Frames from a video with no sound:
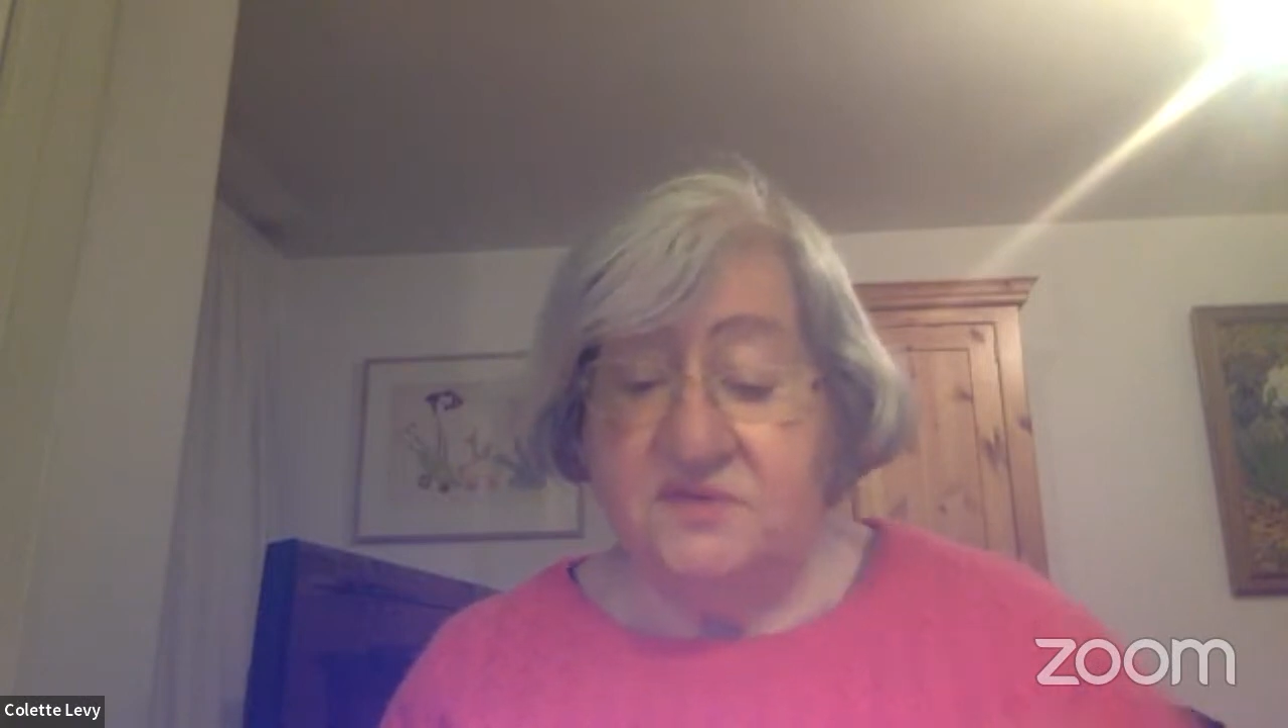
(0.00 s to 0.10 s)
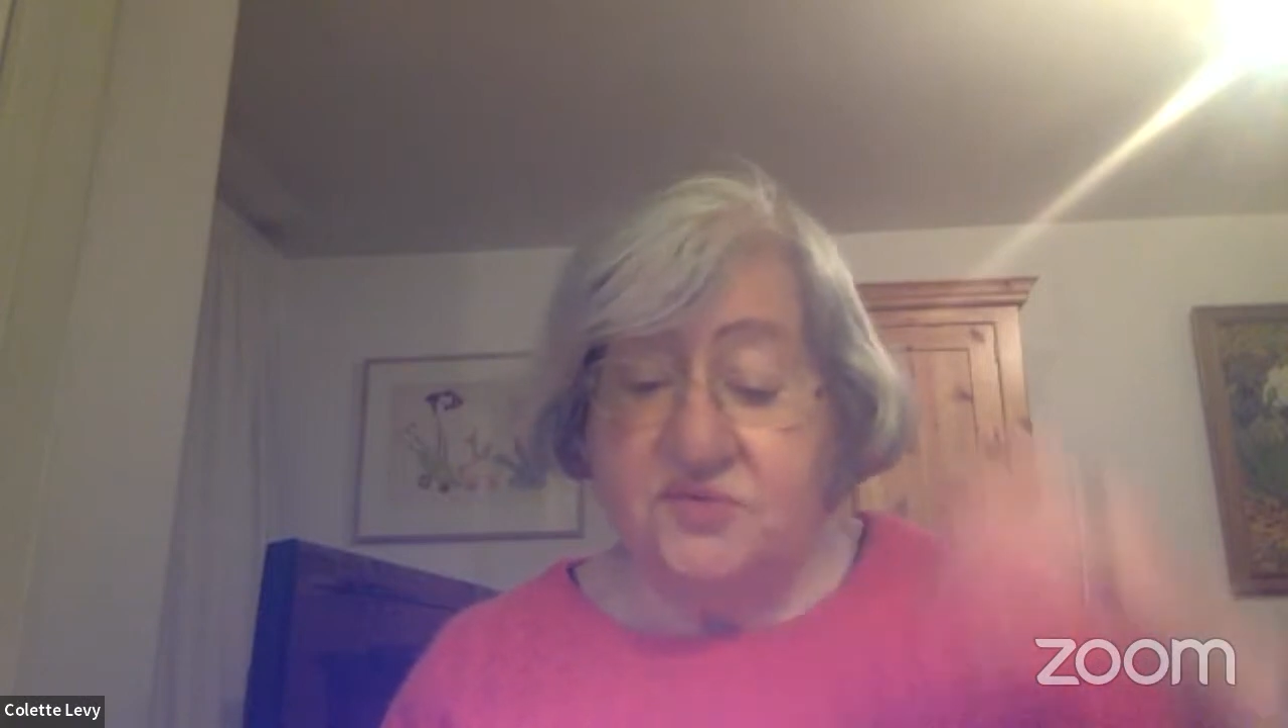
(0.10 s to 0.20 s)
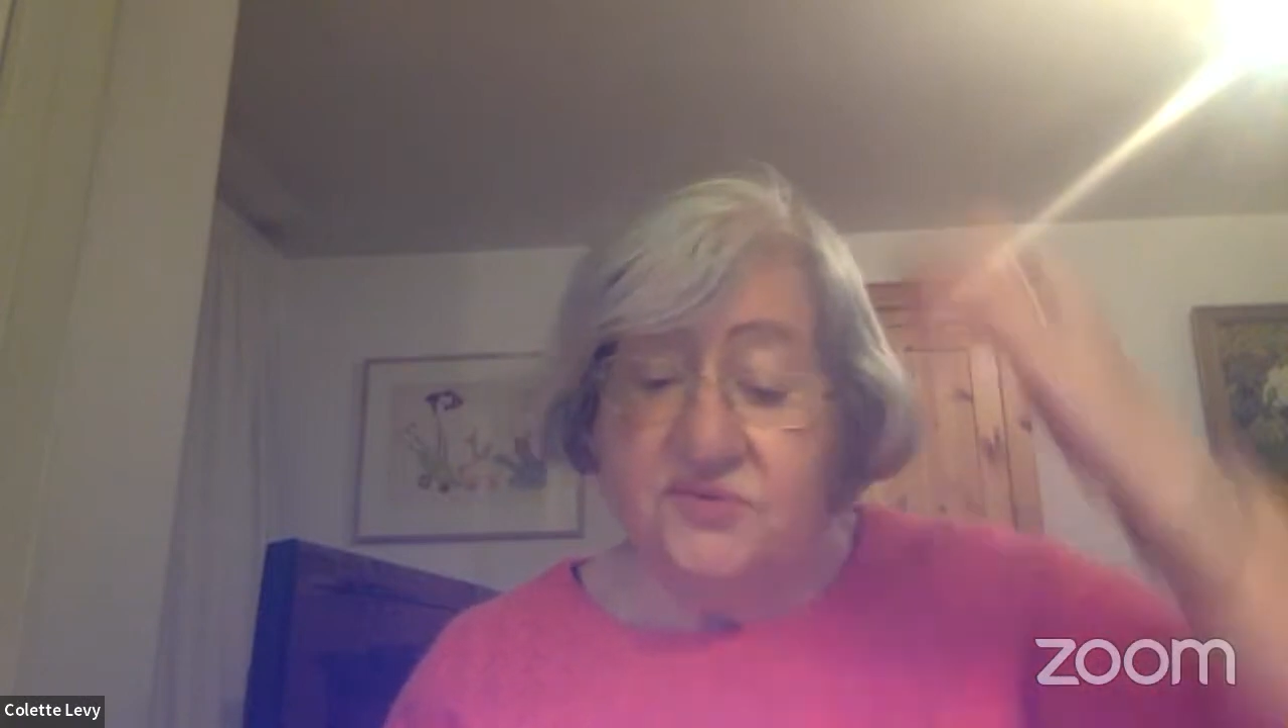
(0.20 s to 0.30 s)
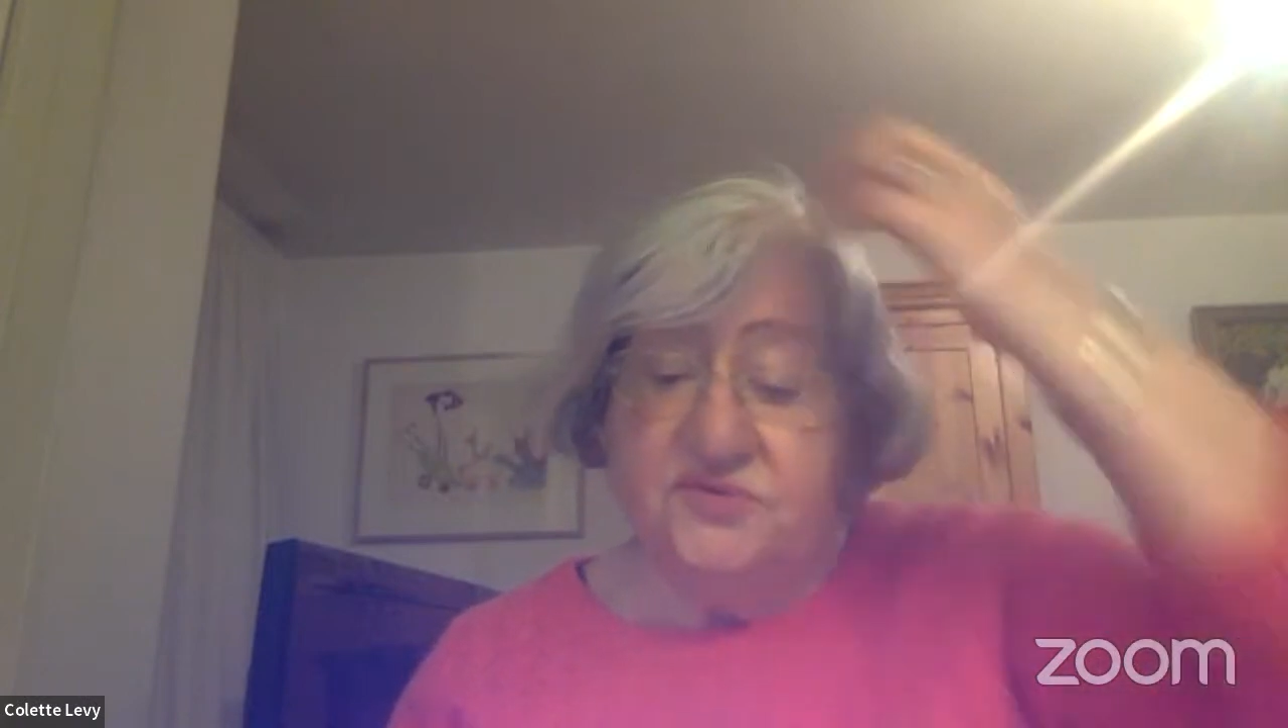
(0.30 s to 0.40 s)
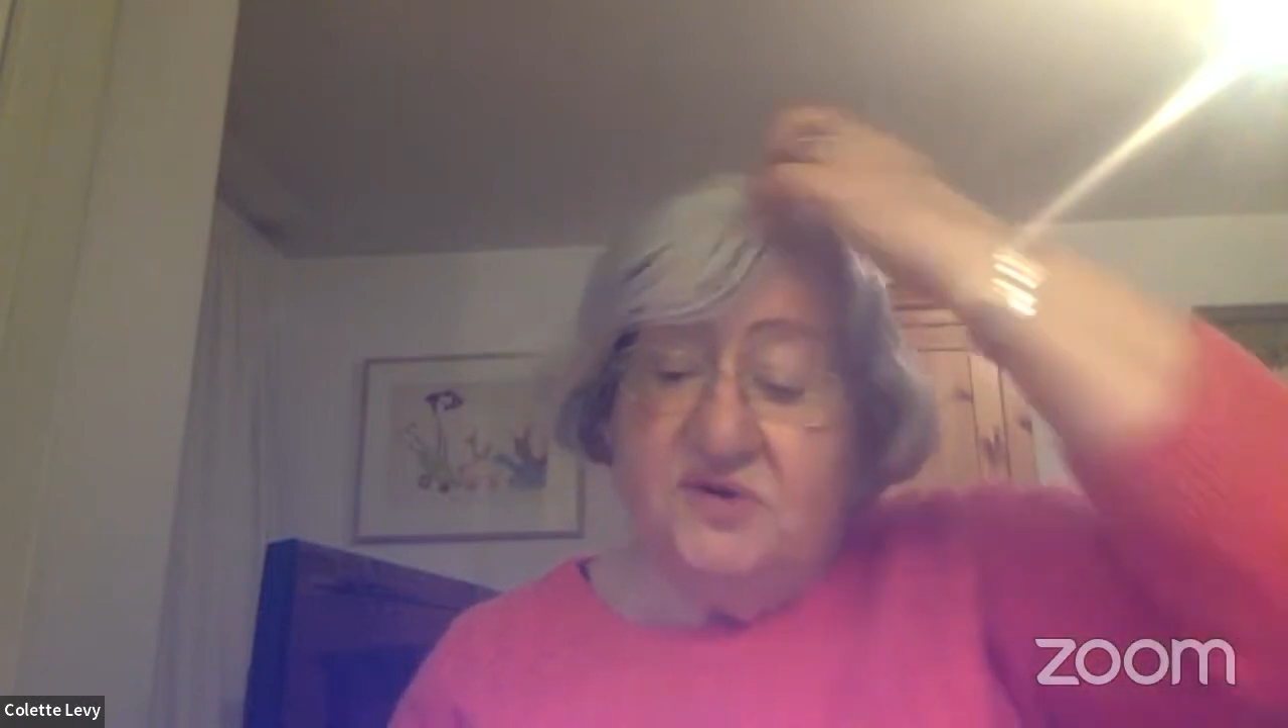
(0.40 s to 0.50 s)

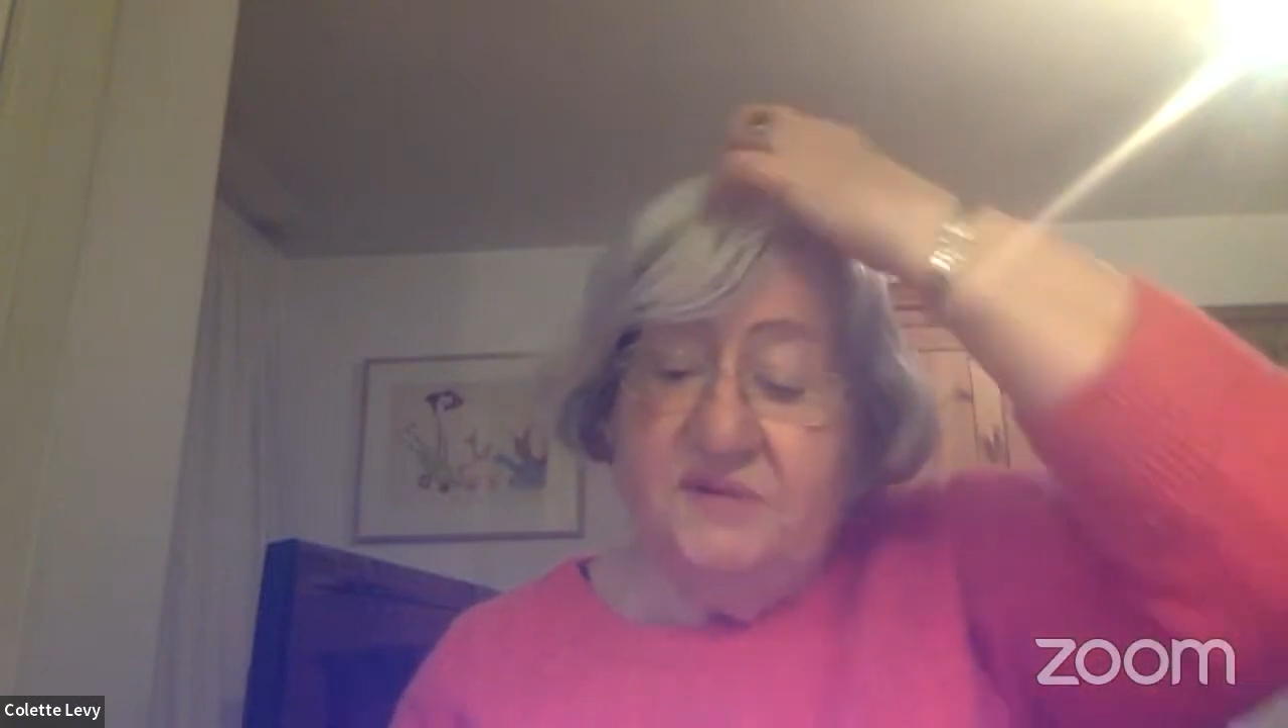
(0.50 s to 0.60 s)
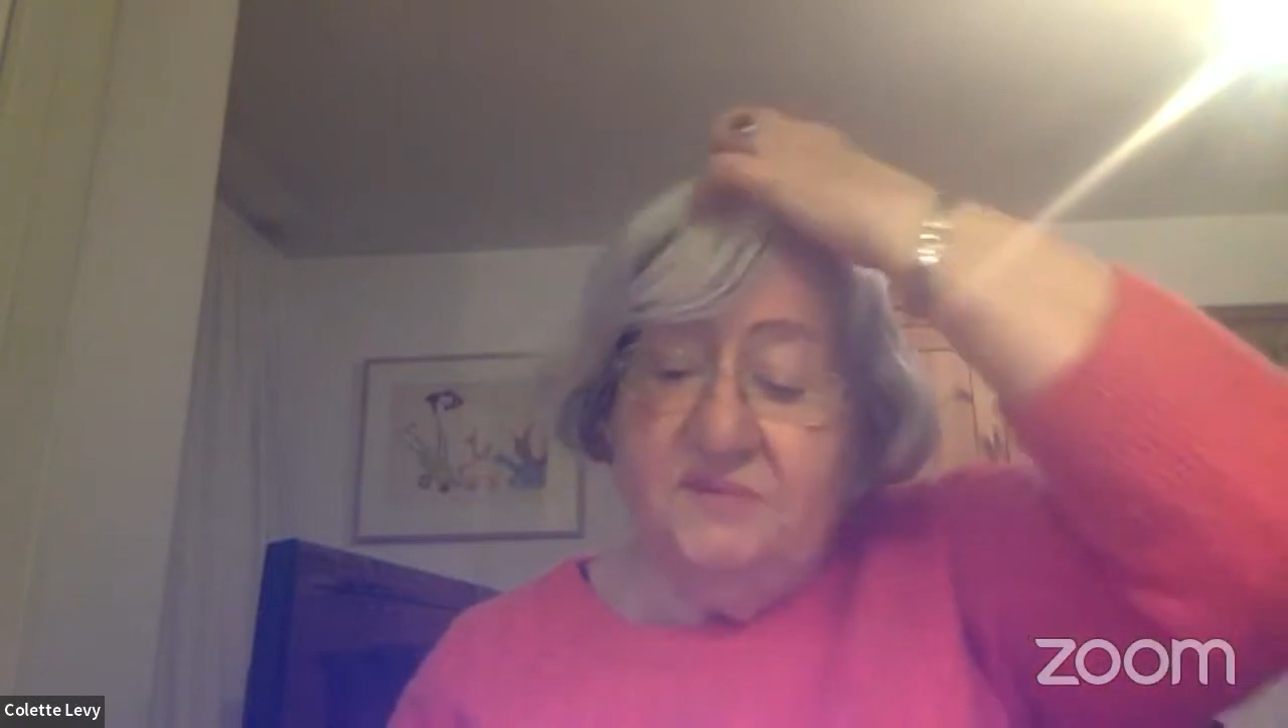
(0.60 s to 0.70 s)
brutally